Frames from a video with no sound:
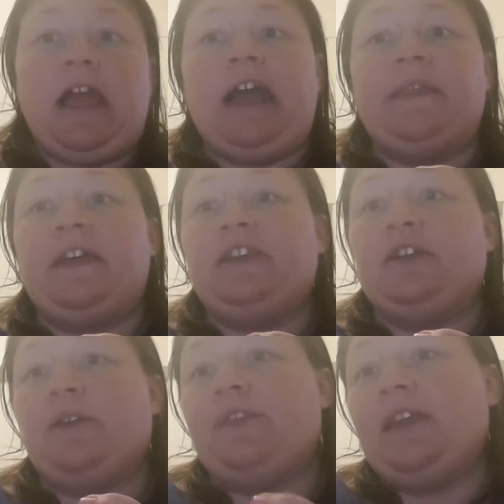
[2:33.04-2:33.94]
And then you
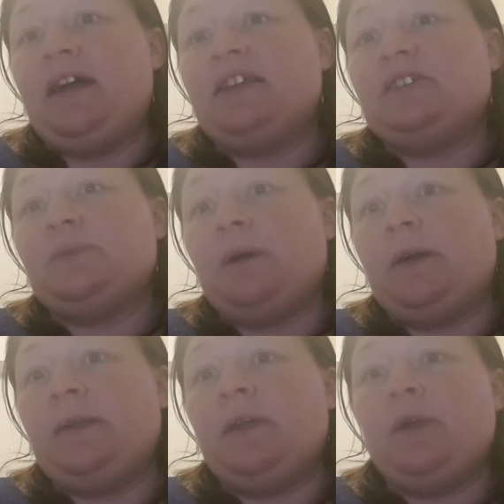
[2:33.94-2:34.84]
got the last
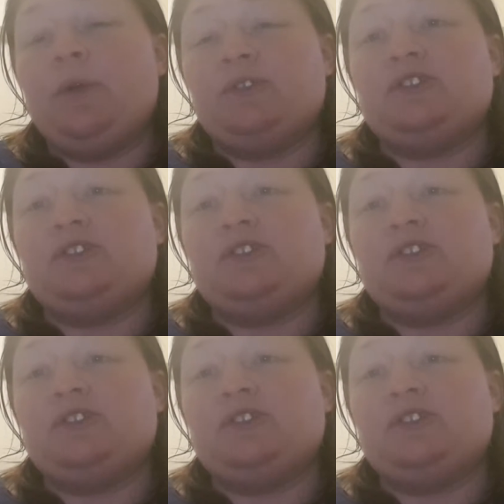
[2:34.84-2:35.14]
one, who